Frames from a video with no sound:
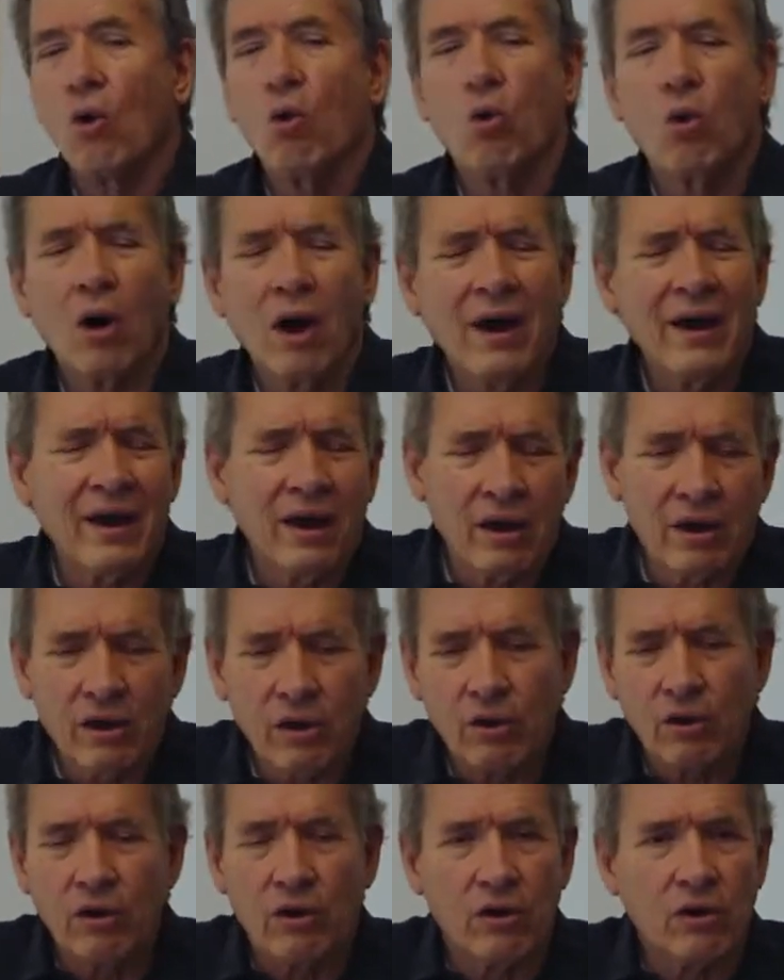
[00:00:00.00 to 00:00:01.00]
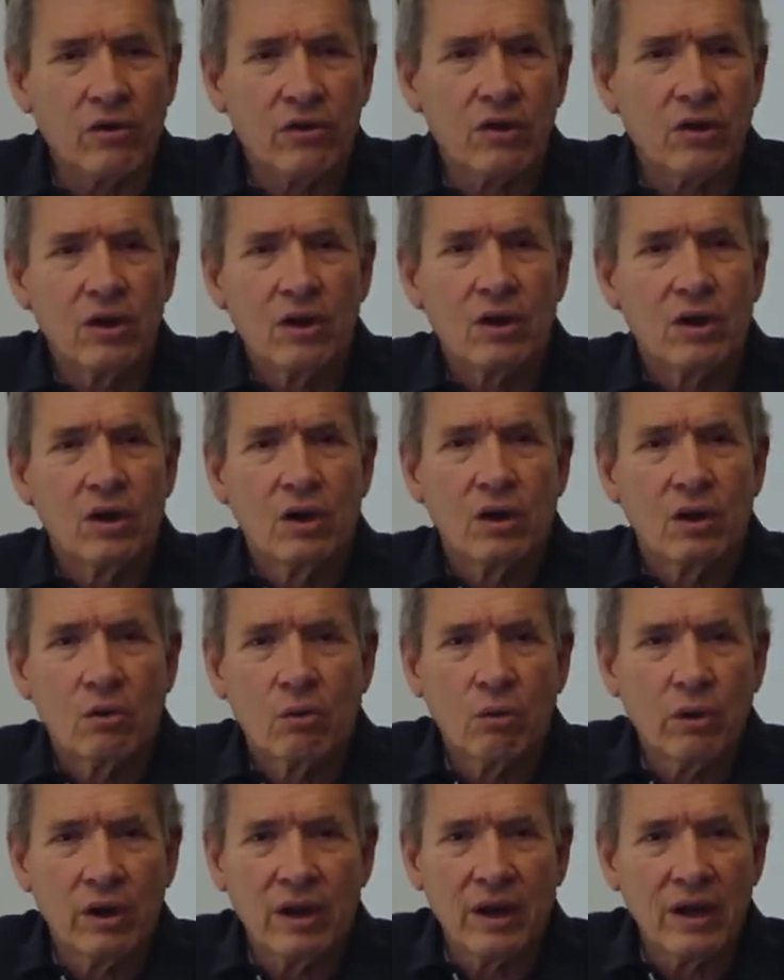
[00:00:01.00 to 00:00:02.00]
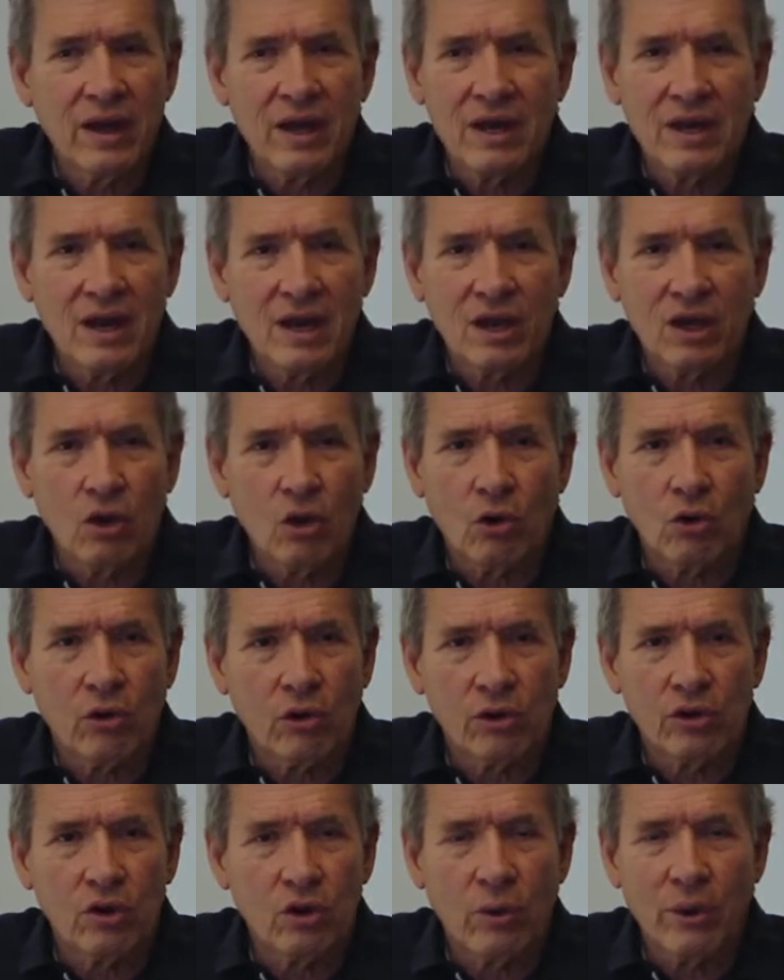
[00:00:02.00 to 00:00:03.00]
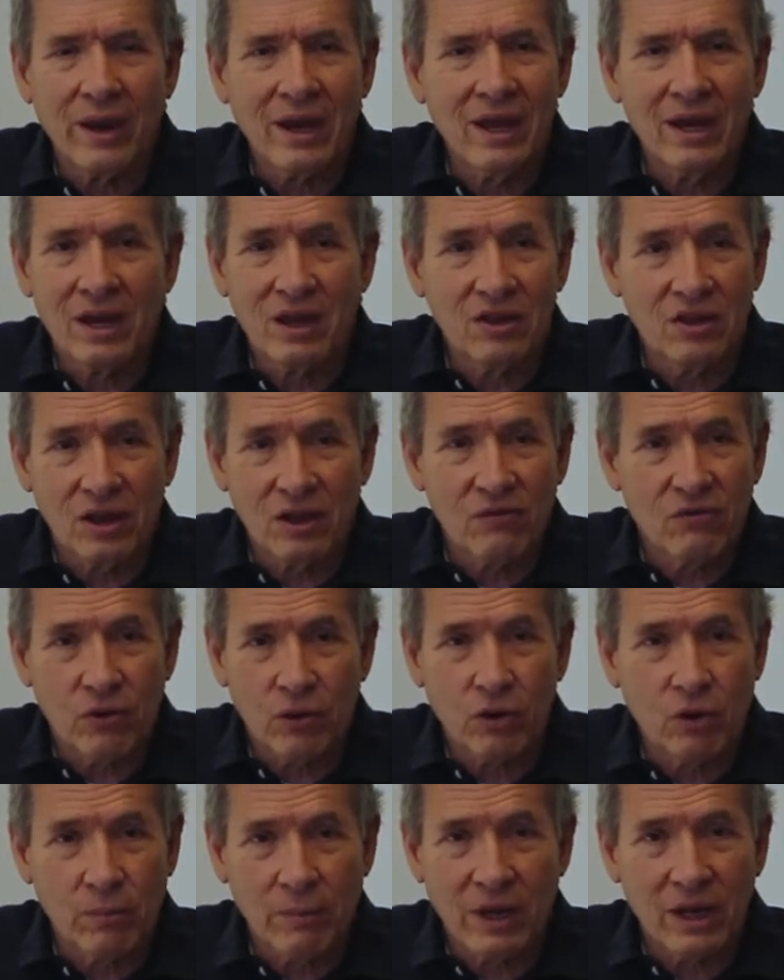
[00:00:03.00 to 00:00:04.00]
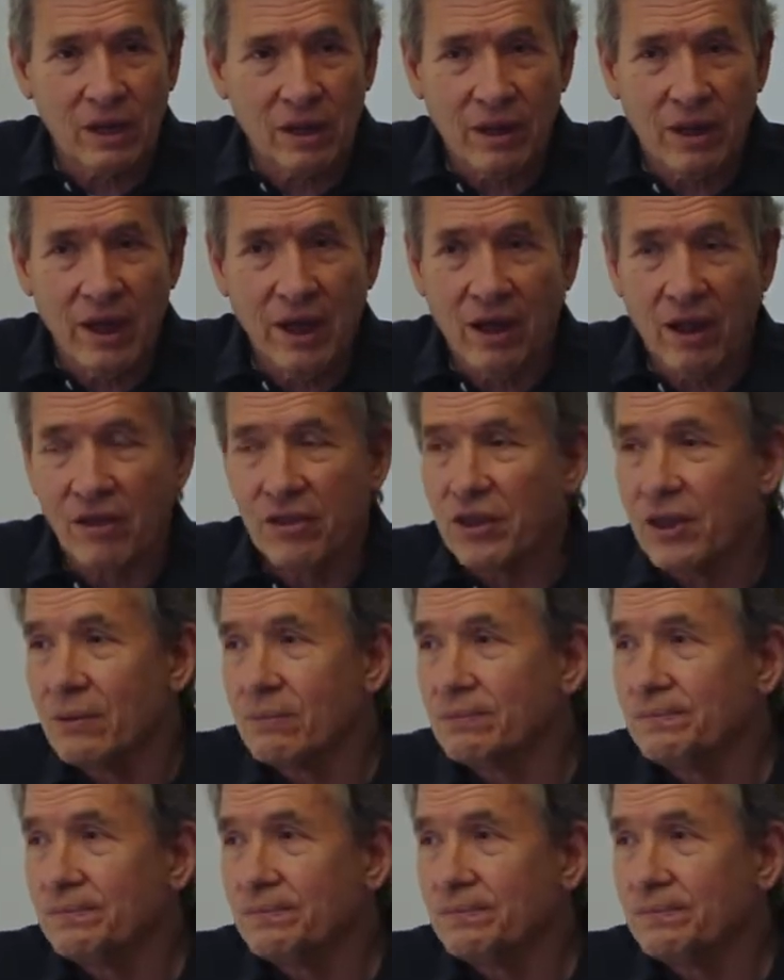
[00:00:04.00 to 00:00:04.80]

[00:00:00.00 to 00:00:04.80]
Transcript: Why on earth would eating yogurt do anything for your mental health?